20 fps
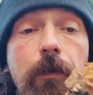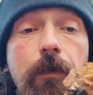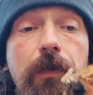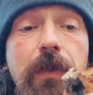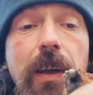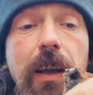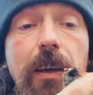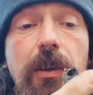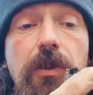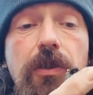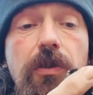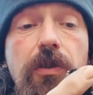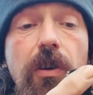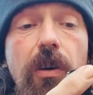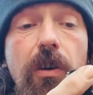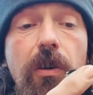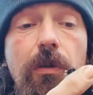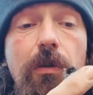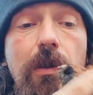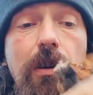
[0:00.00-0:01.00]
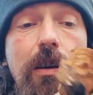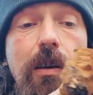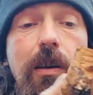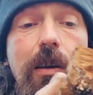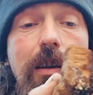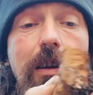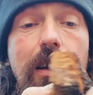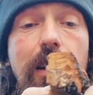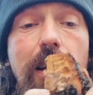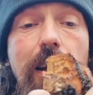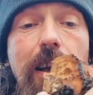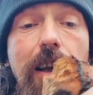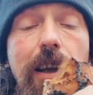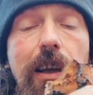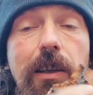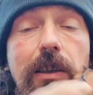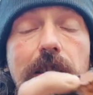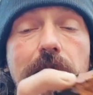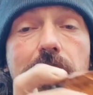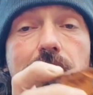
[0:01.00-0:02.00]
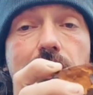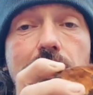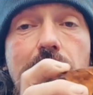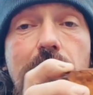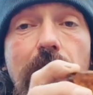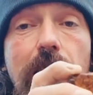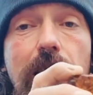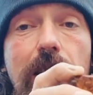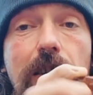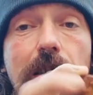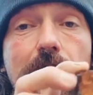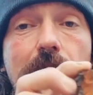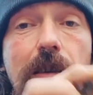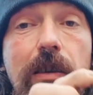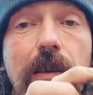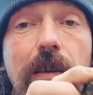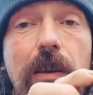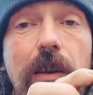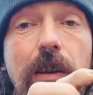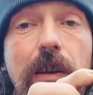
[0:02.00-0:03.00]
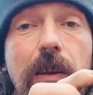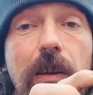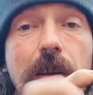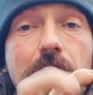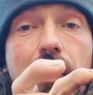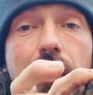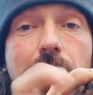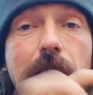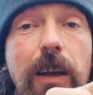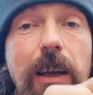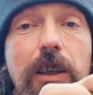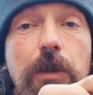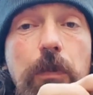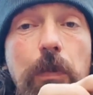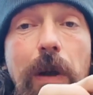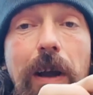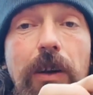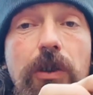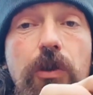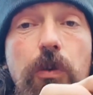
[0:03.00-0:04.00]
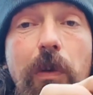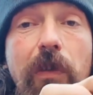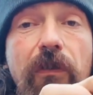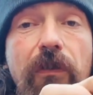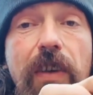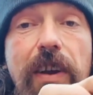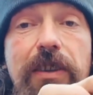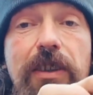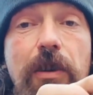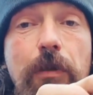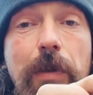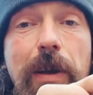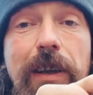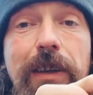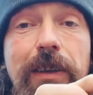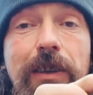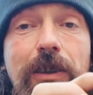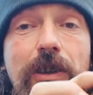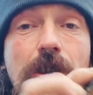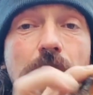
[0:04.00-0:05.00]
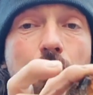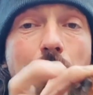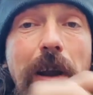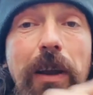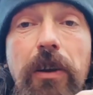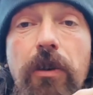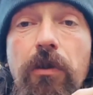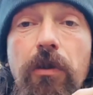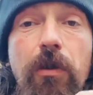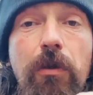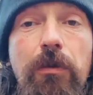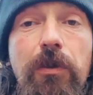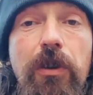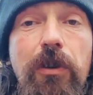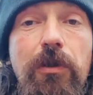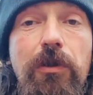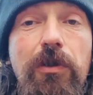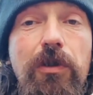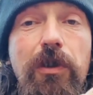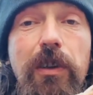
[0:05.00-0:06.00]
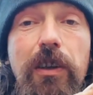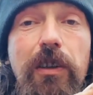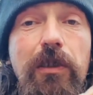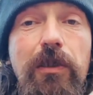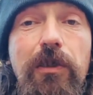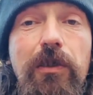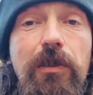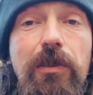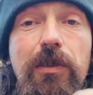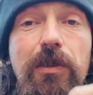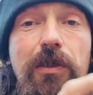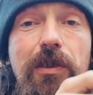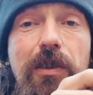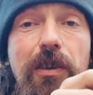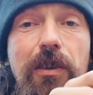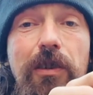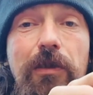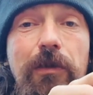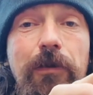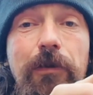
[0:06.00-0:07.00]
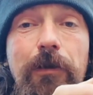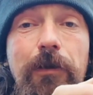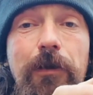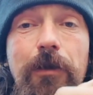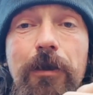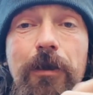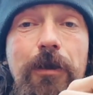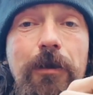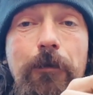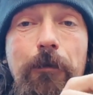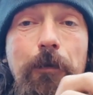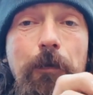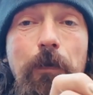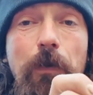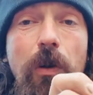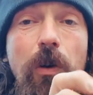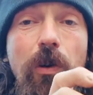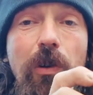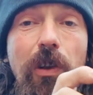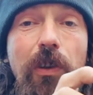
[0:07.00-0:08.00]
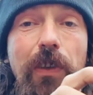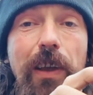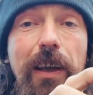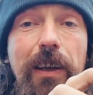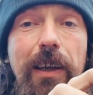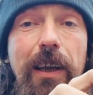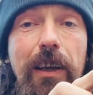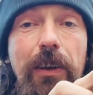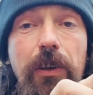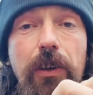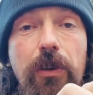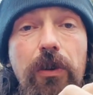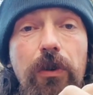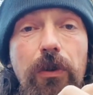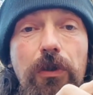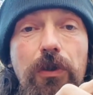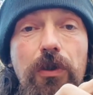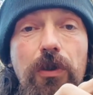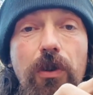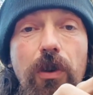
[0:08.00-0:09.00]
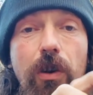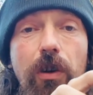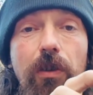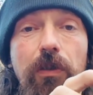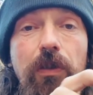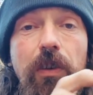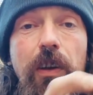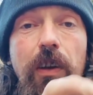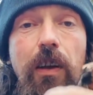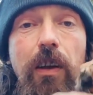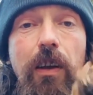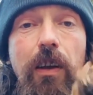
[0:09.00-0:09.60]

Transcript: Yeah, so it's packed with vitamins, micronutrients and all of that kind of good stuff.